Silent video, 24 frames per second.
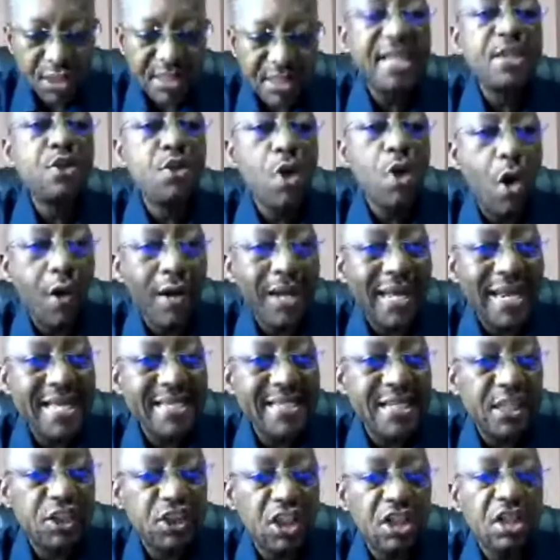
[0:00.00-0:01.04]
it in your
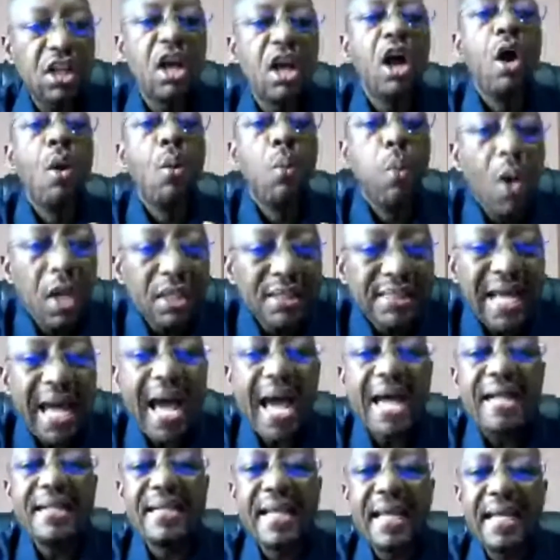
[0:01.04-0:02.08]
organization. What
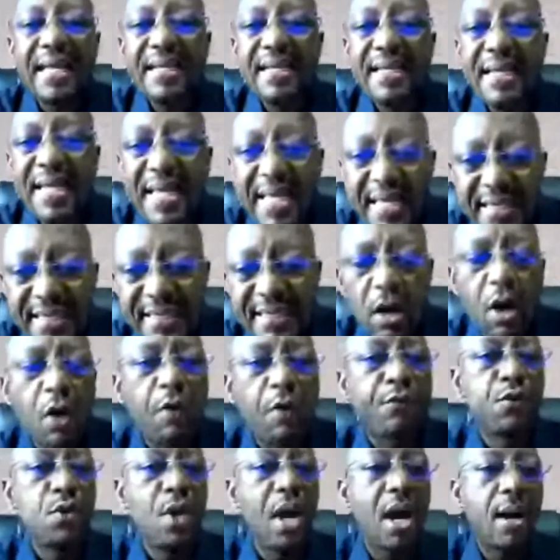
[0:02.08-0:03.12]
are the needs
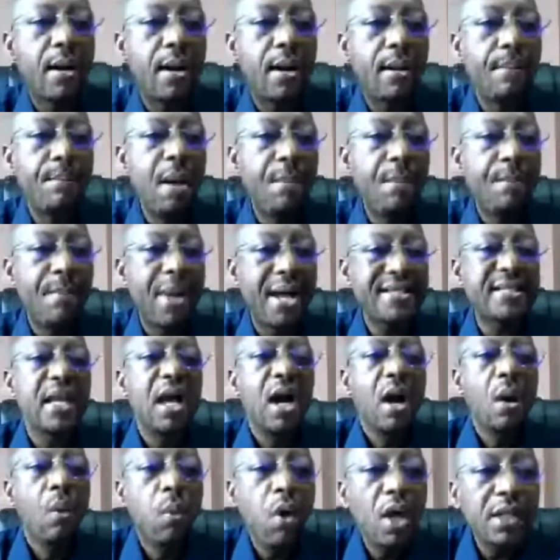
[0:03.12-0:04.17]
of your members?
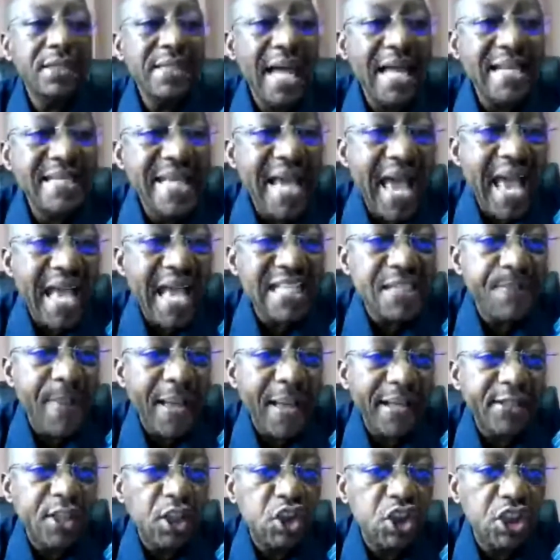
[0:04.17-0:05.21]
What are their
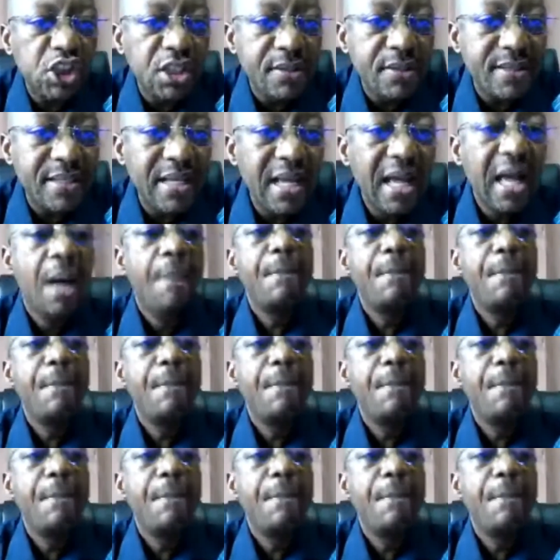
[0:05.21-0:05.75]
expectations?